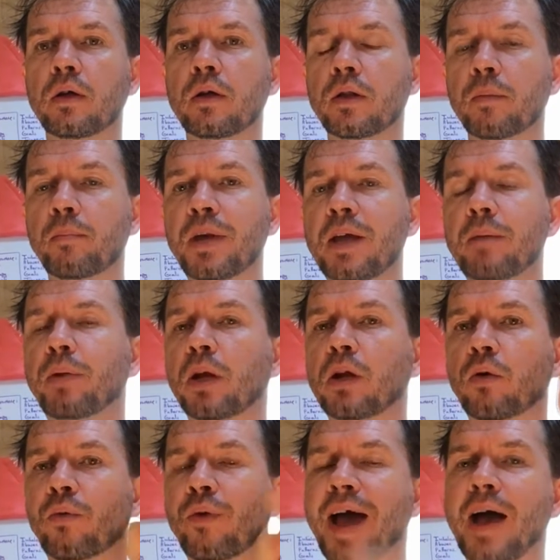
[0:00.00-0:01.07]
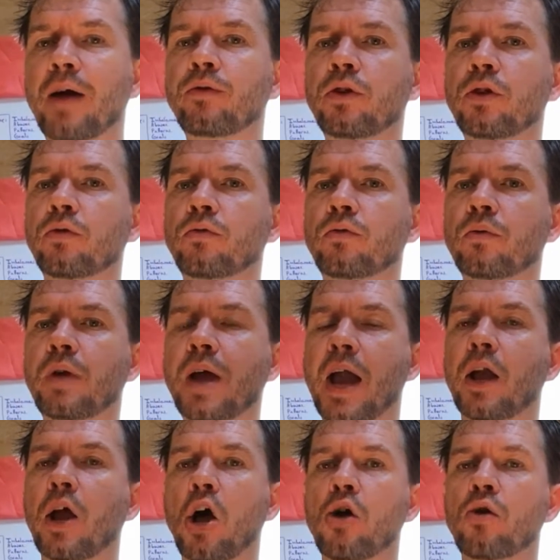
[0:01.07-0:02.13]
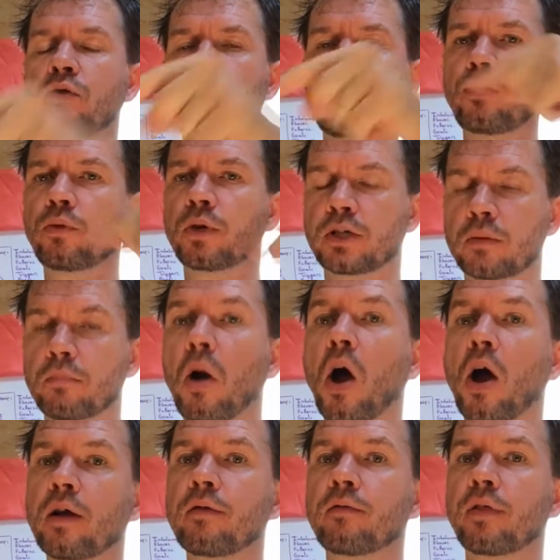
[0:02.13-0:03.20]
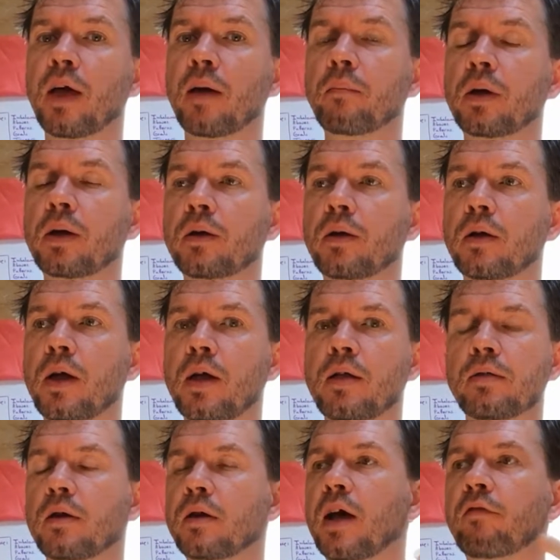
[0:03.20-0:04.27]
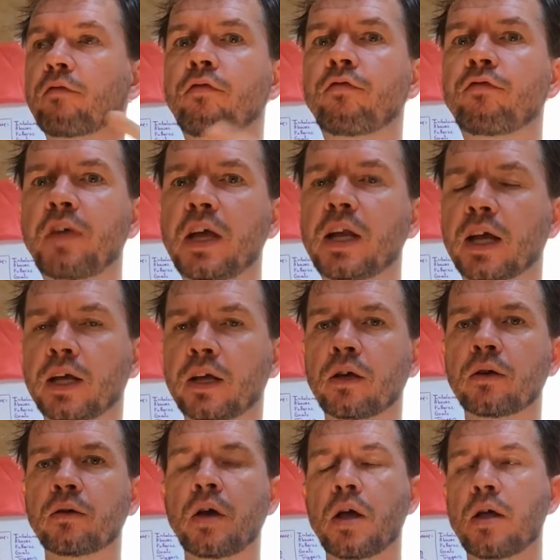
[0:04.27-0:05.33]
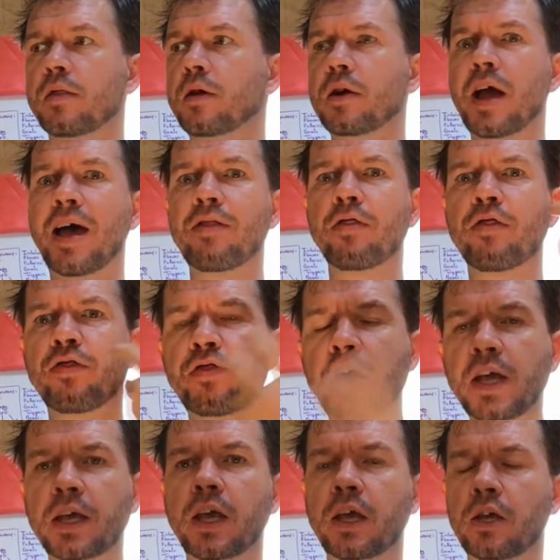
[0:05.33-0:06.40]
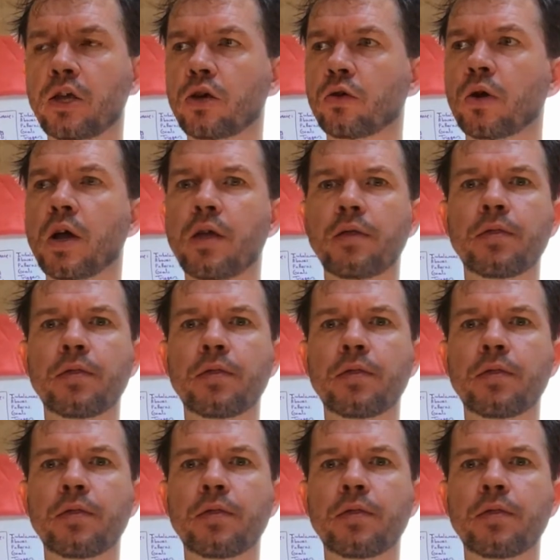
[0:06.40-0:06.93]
The people around you do not own you as a part of them. They're not feeling you. They're not thinking you.